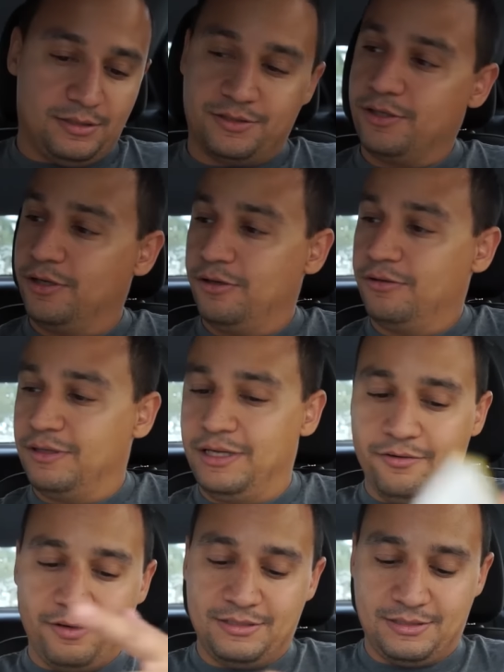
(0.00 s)
So
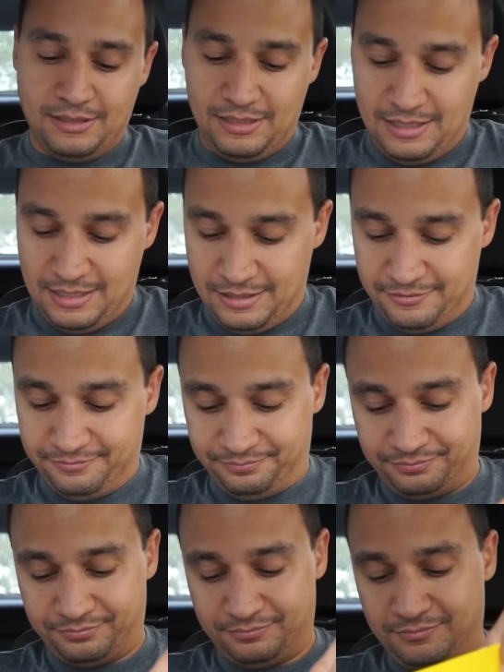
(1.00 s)
here is the. Um,
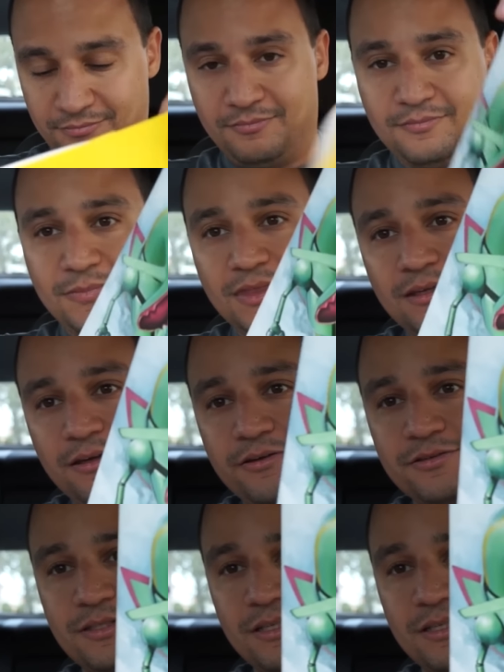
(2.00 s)
here's